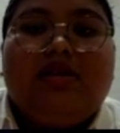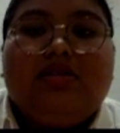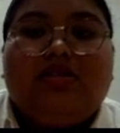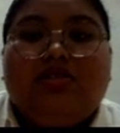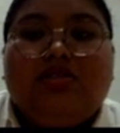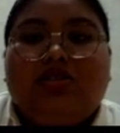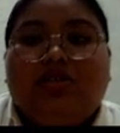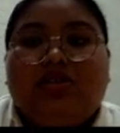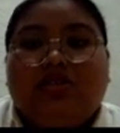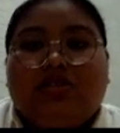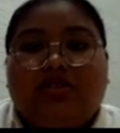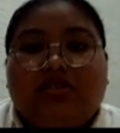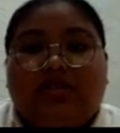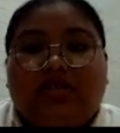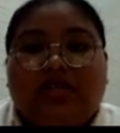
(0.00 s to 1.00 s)
researchers
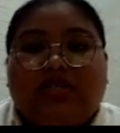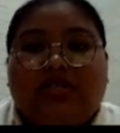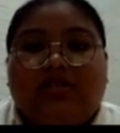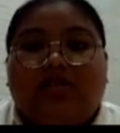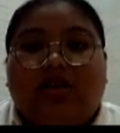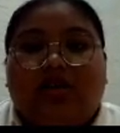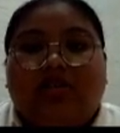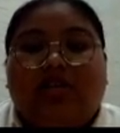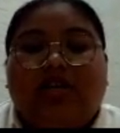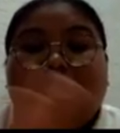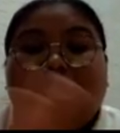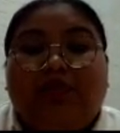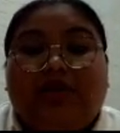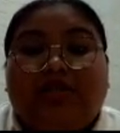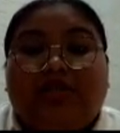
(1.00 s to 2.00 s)
did not
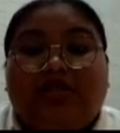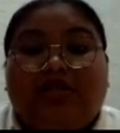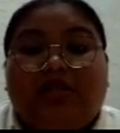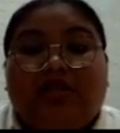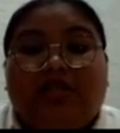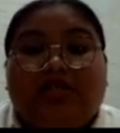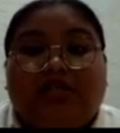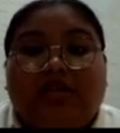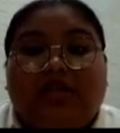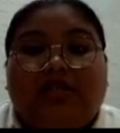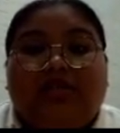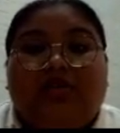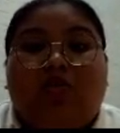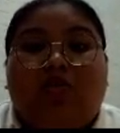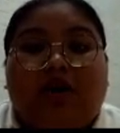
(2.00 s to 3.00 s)
explicitly
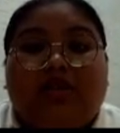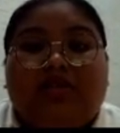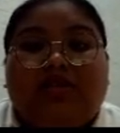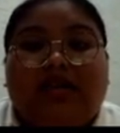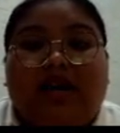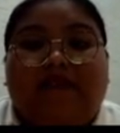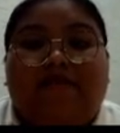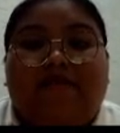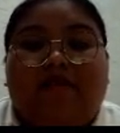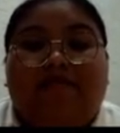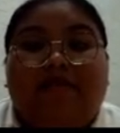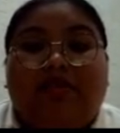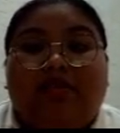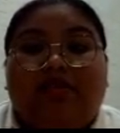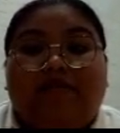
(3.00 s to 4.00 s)
state what type
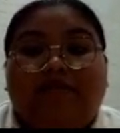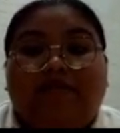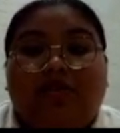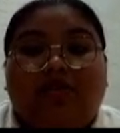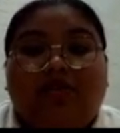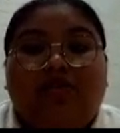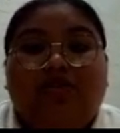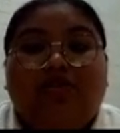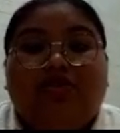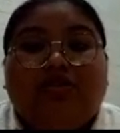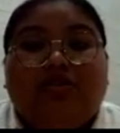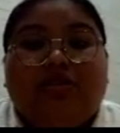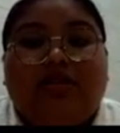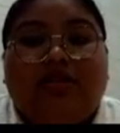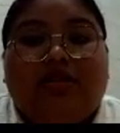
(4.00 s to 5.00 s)
of interview
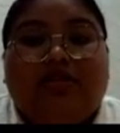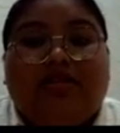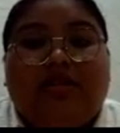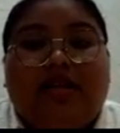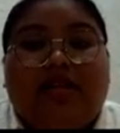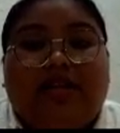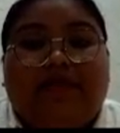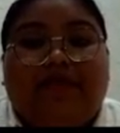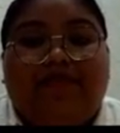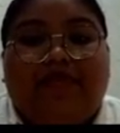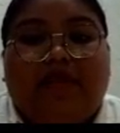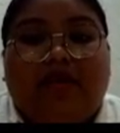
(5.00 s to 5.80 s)
used in this study.